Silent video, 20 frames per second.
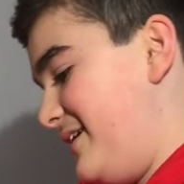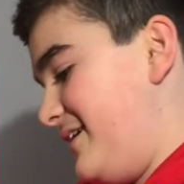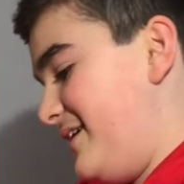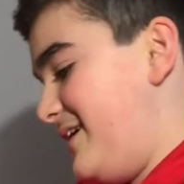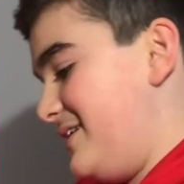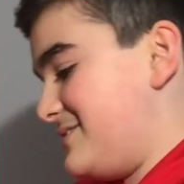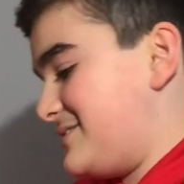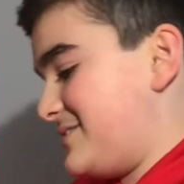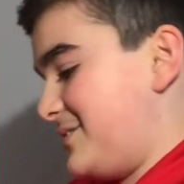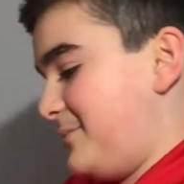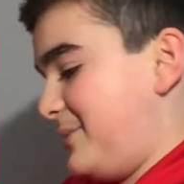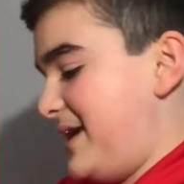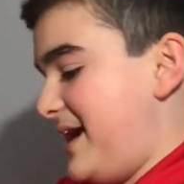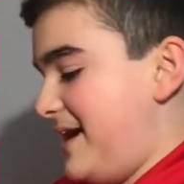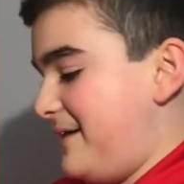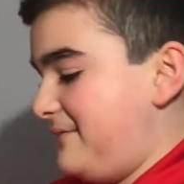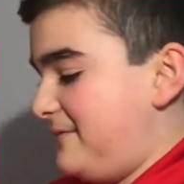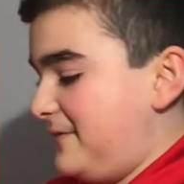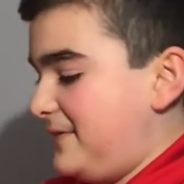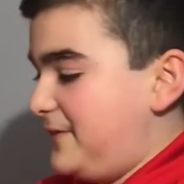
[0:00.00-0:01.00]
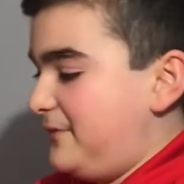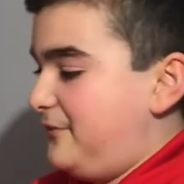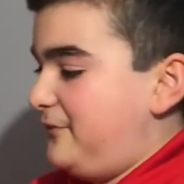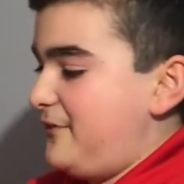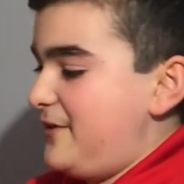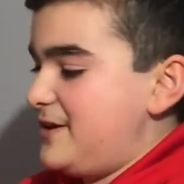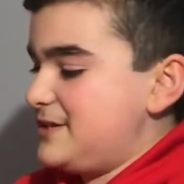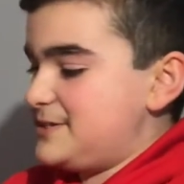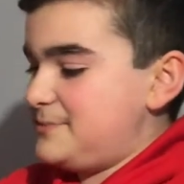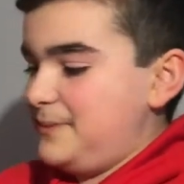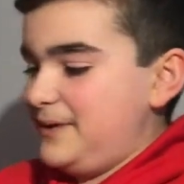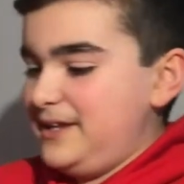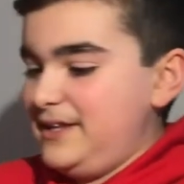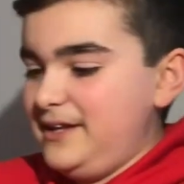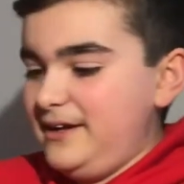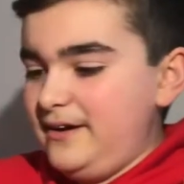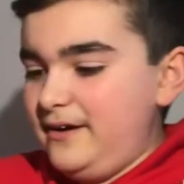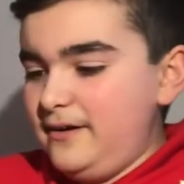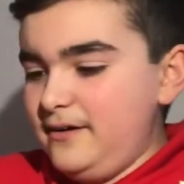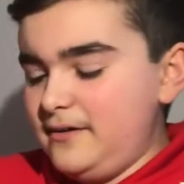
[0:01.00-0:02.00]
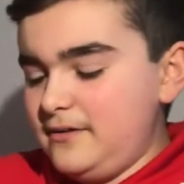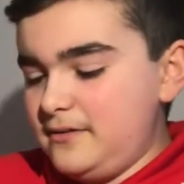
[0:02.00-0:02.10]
So we have the first bit here.